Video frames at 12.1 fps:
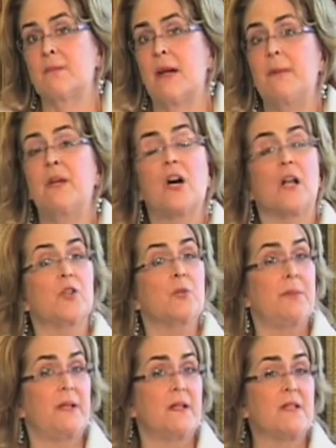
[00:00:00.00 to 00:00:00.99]
Maybe
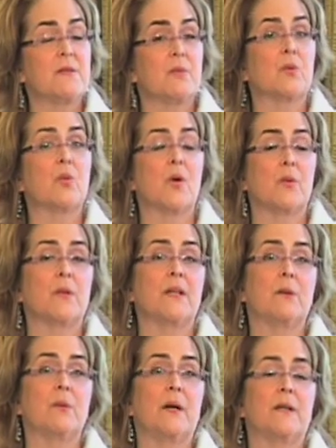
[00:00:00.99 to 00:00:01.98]
colored pens would work
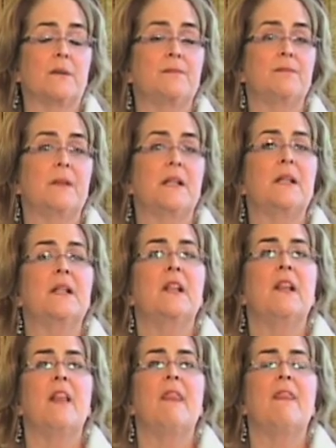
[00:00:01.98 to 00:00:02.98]
really well.
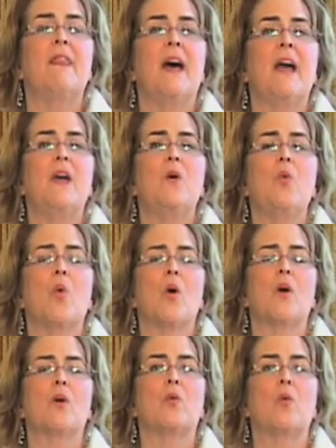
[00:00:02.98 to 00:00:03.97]
They
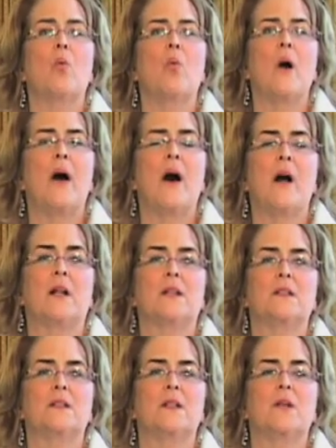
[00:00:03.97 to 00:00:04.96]
work
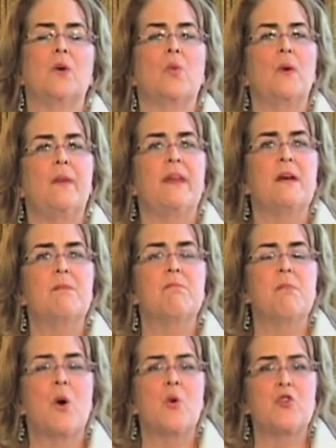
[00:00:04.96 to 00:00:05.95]
well when the
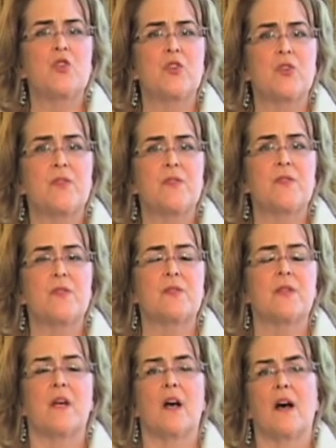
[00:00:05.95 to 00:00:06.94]

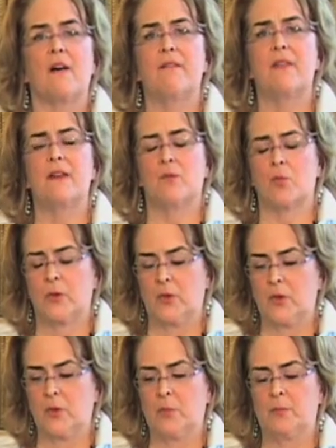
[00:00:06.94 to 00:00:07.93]
emotions of the
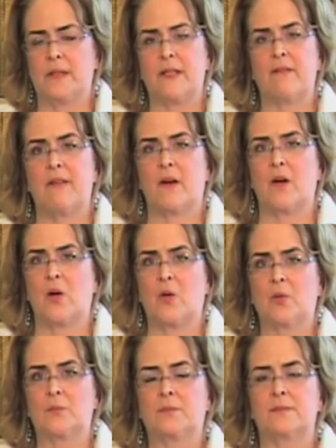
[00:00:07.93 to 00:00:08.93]
room and of the
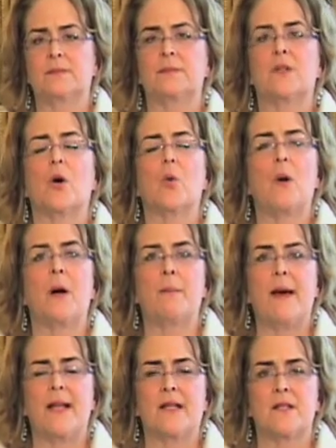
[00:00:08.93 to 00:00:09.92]
home are well
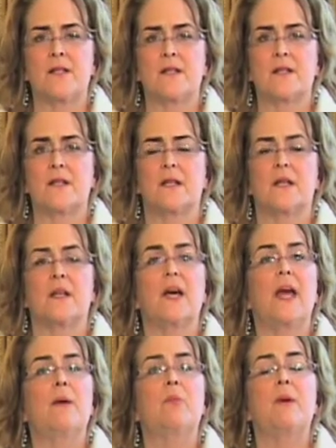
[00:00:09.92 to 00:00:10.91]
balanced.
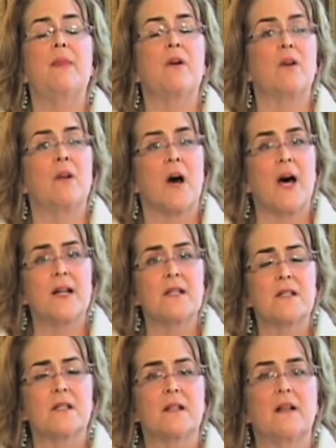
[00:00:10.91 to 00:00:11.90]
And when they're
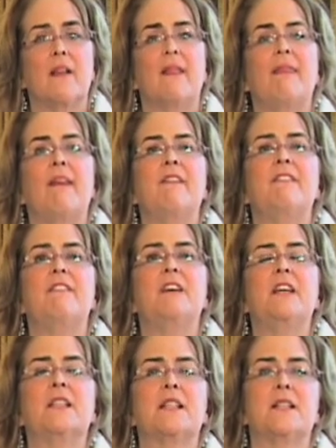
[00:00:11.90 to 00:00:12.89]
not, they
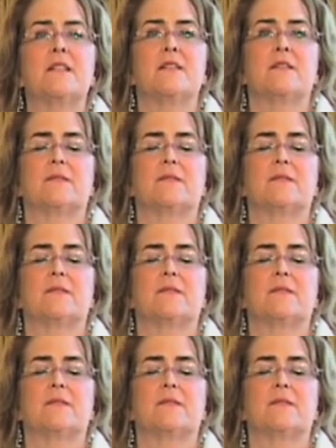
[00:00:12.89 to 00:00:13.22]
feel it.